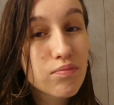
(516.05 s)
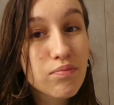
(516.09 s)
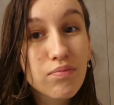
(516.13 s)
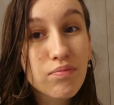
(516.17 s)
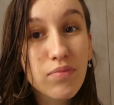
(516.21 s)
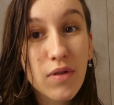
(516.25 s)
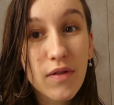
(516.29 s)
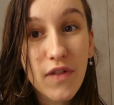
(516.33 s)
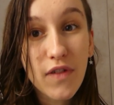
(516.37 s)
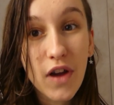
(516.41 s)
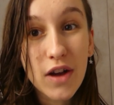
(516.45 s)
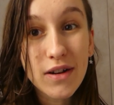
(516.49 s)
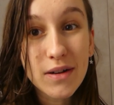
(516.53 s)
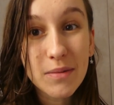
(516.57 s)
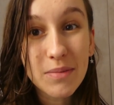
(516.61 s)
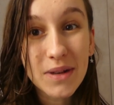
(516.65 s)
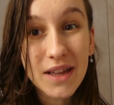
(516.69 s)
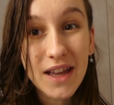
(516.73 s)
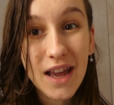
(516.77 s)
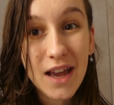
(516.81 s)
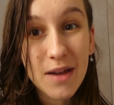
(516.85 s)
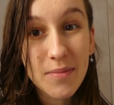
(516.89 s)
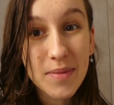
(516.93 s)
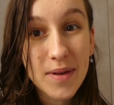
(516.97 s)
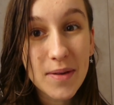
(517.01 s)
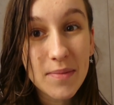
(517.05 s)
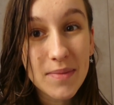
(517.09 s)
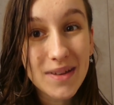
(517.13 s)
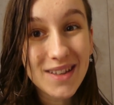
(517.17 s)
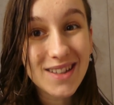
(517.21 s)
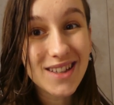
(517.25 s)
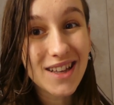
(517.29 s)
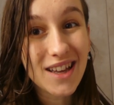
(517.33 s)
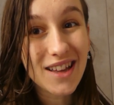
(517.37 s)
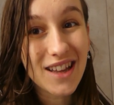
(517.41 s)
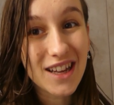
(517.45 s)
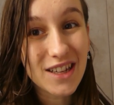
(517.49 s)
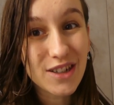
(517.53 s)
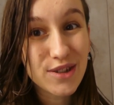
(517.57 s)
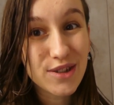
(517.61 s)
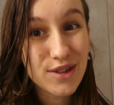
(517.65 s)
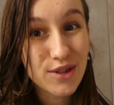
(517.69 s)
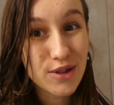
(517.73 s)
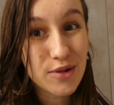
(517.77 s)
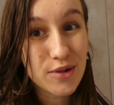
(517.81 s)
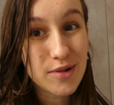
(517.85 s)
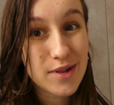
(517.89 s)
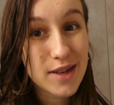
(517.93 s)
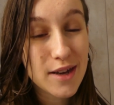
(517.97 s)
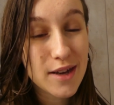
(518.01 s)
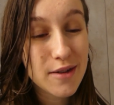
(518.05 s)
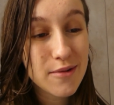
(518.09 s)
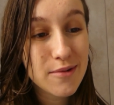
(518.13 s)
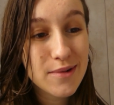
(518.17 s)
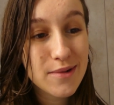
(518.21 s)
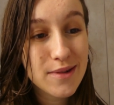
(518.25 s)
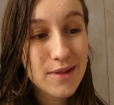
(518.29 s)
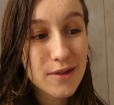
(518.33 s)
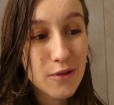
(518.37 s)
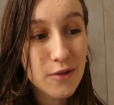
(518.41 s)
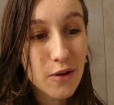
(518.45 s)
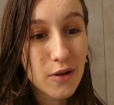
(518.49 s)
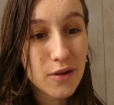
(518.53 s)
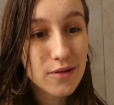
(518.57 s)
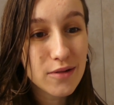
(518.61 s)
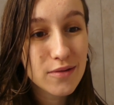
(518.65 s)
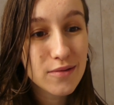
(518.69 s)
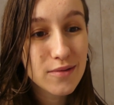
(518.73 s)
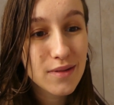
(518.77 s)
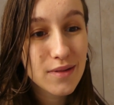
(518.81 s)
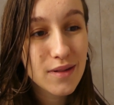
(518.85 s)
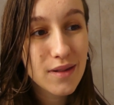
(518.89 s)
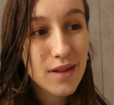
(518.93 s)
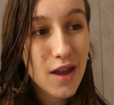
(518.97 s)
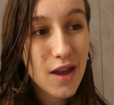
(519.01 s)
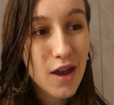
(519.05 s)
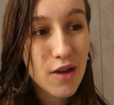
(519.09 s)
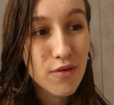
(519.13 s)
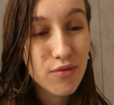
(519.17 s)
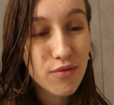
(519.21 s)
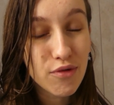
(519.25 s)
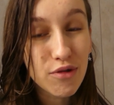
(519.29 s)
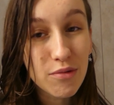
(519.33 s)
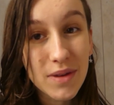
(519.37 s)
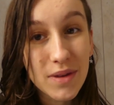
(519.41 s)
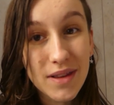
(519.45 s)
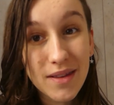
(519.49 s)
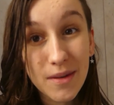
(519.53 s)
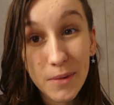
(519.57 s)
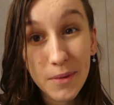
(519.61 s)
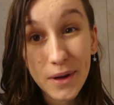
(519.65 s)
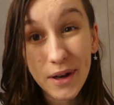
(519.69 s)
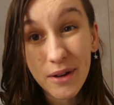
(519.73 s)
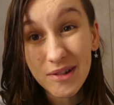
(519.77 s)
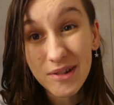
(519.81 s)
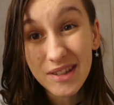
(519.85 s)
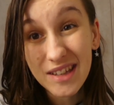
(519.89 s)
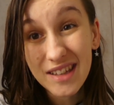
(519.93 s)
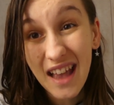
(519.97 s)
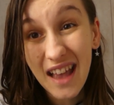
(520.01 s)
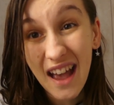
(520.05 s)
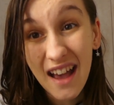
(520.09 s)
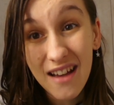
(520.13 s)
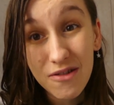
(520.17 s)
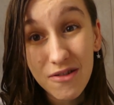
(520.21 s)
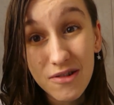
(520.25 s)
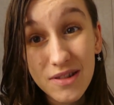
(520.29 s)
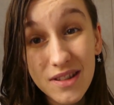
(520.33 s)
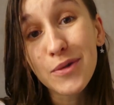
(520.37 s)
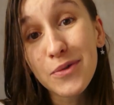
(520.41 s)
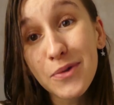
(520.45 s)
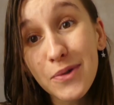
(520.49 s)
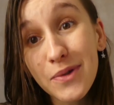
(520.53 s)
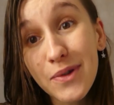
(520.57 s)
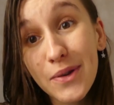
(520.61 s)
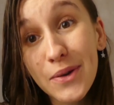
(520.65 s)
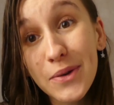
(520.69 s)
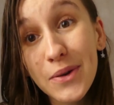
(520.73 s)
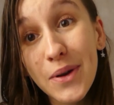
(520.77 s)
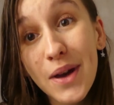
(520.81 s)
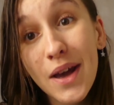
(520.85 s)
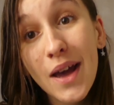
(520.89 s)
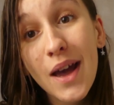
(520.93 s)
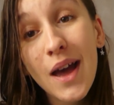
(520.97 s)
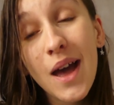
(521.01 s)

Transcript: preferably Airbnbs that are like studios, not a room in someone else's house. Also,